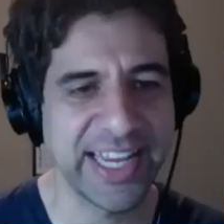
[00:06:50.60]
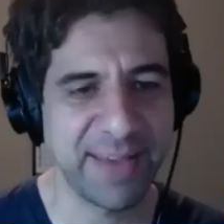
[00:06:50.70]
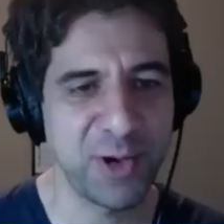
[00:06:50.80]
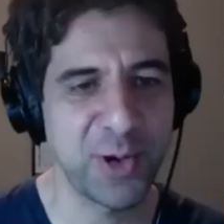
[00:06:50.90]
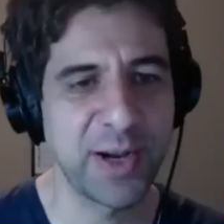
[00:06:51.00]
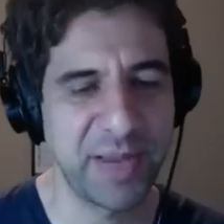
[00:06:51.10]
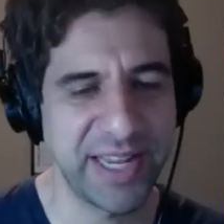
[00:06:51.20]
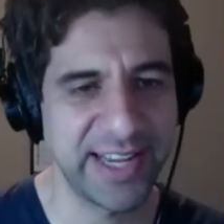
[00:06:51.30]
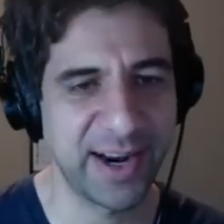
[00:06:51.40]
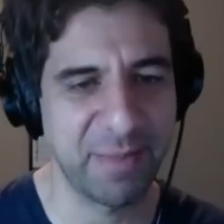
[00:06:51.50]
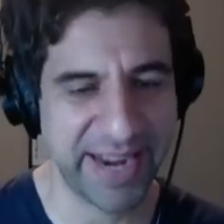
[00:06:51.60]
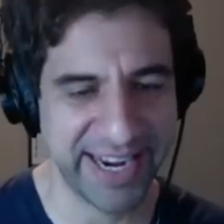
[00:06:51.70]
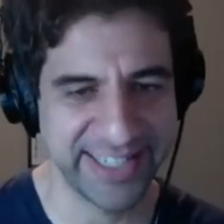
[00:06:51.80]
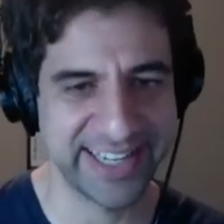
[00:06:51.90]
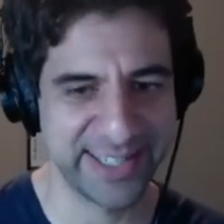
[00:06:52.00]
give you an opinion on
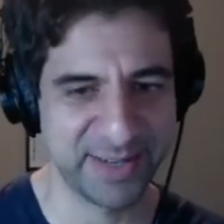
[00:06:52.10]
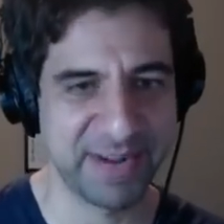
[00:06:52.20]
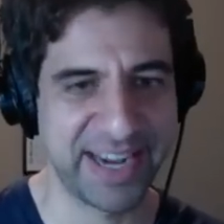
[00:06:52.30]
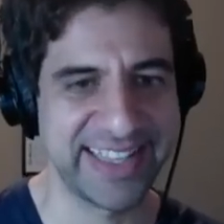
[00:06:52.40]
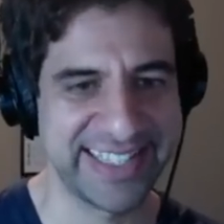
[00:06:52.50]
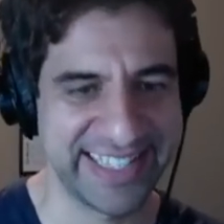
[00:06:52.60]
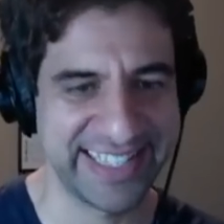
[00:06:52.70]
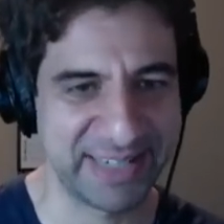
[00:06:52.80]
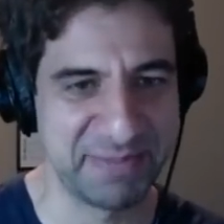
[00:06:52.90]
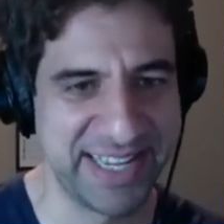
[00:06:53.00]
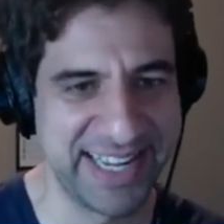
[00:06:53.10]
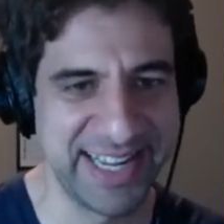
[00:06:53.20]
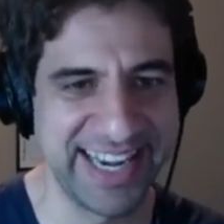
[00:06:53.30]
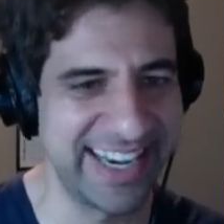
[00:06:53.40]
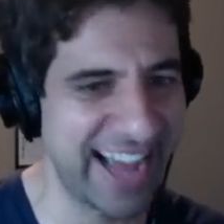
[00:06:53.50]
Manchester by the Sea, not